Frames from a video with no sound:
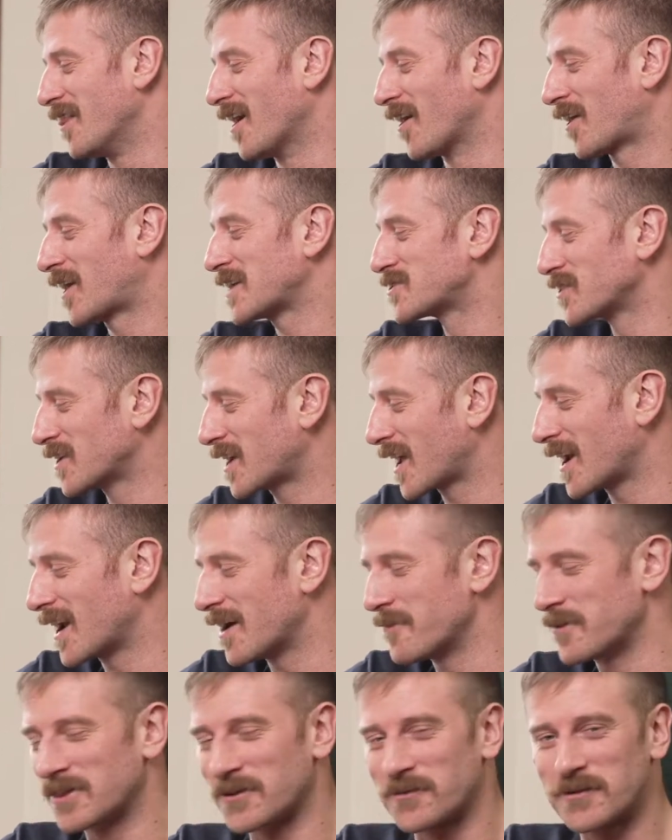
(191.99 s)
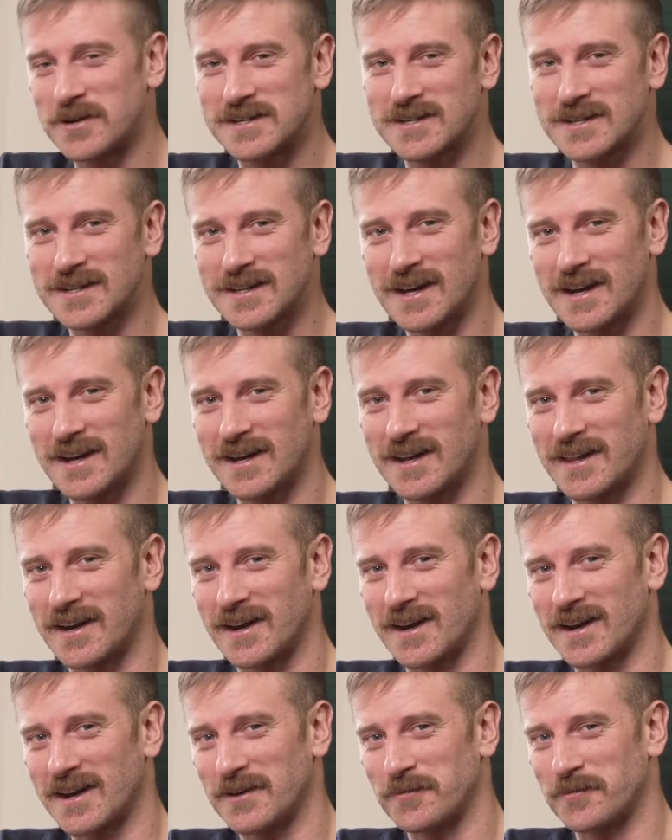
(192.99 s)
Okay, so again, I mean, the reason
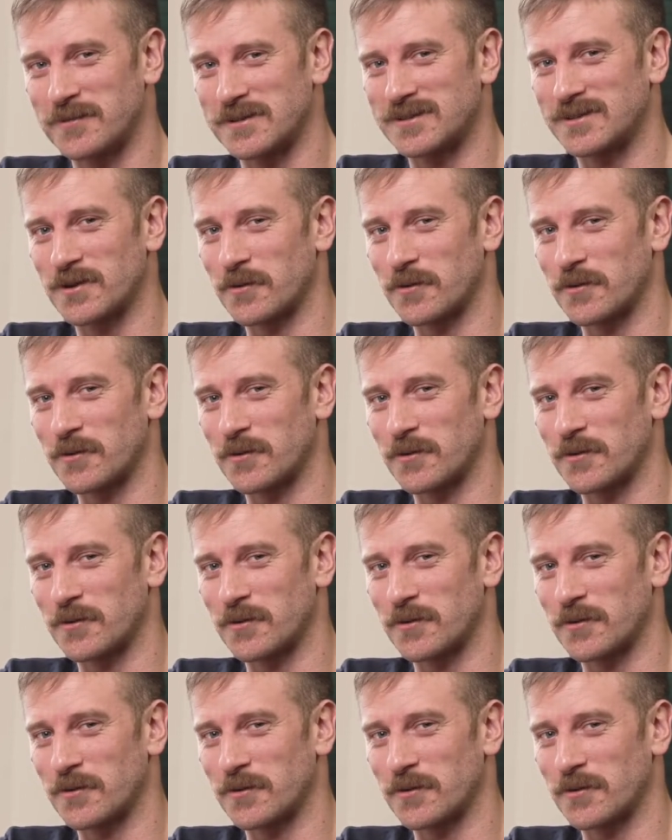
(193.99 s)
that I was